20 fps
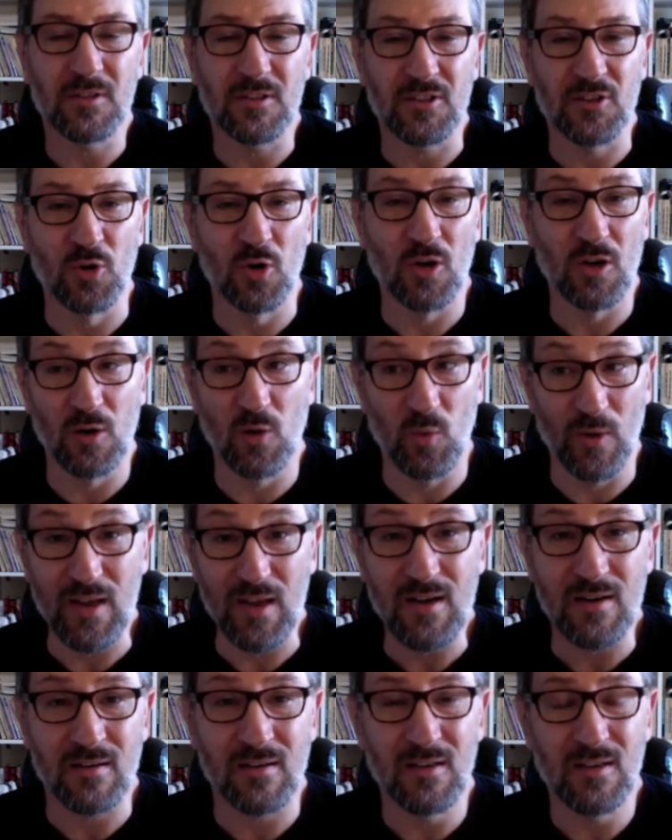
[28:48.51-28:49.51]
you're going to
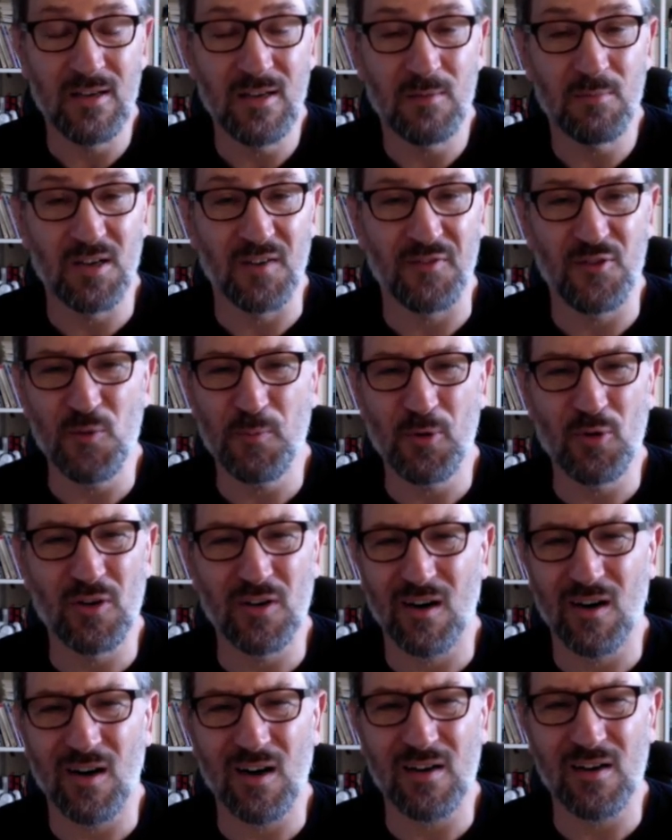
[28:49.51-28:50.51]
win. But if you pull
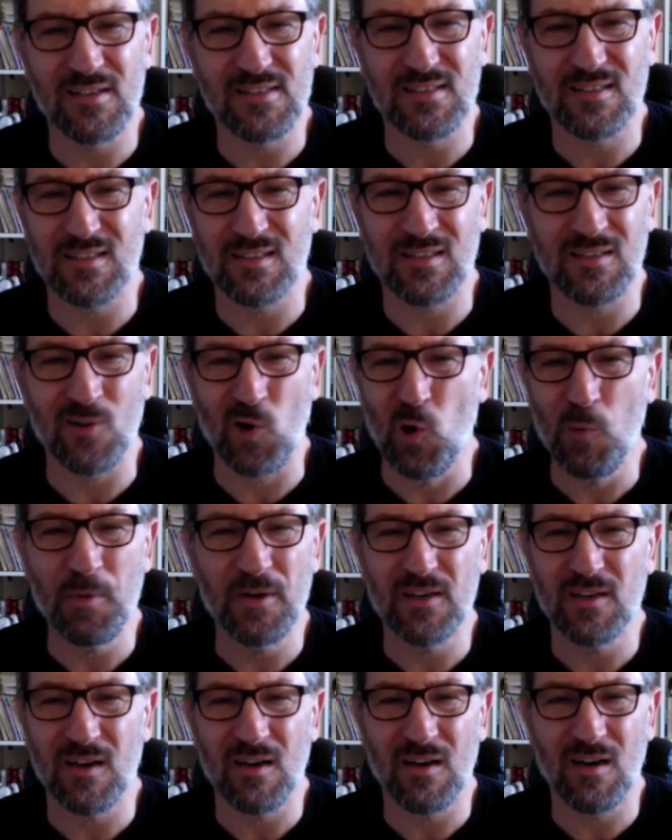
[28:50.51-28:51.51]
guard and it's an
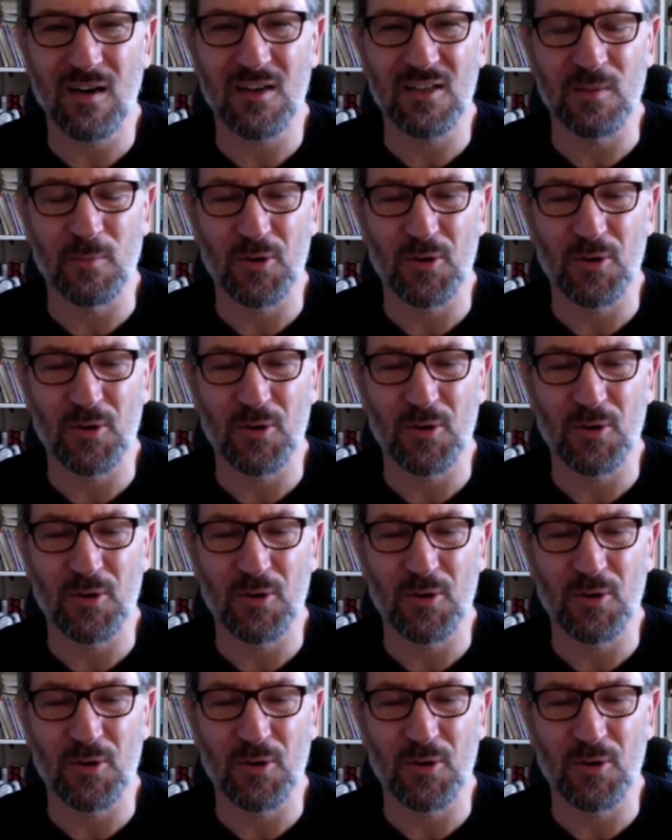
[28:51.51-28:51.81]
open guard,